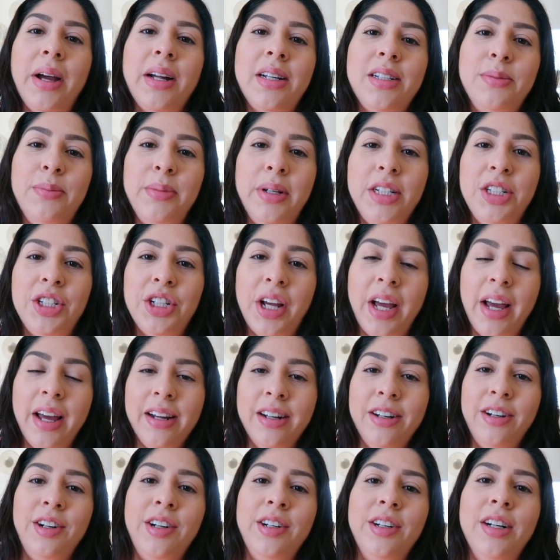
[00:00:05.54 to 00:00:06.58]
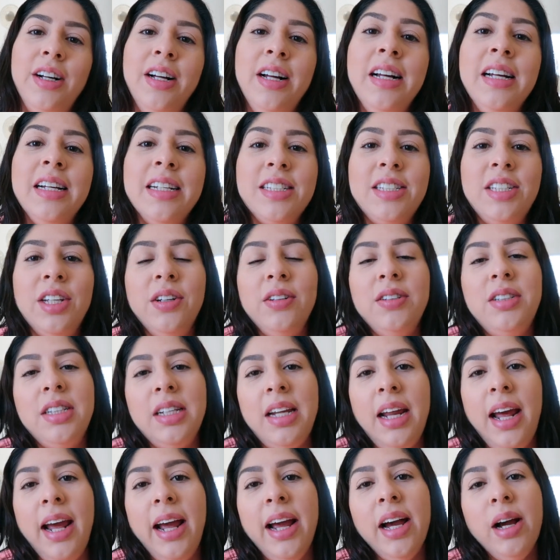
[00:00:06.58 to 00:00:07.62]
back to my channel so
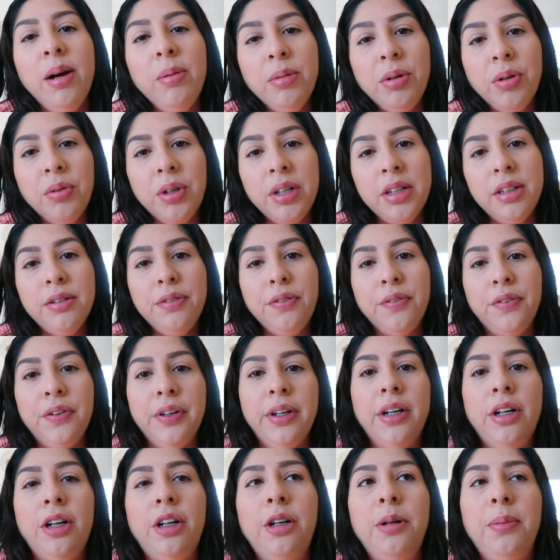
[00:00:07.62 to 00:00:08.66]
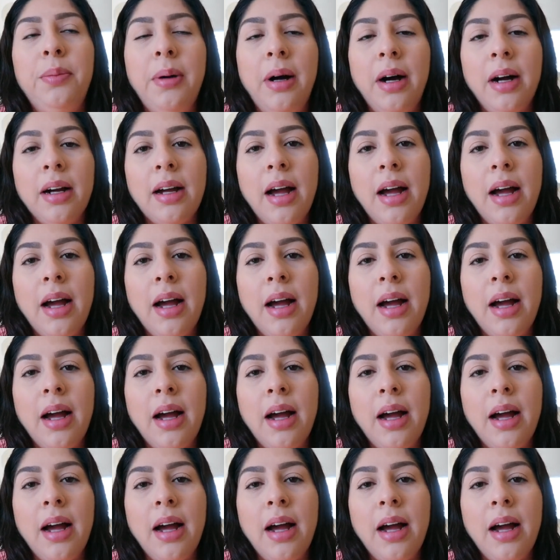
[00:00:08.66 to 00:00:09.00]
today i'm going to film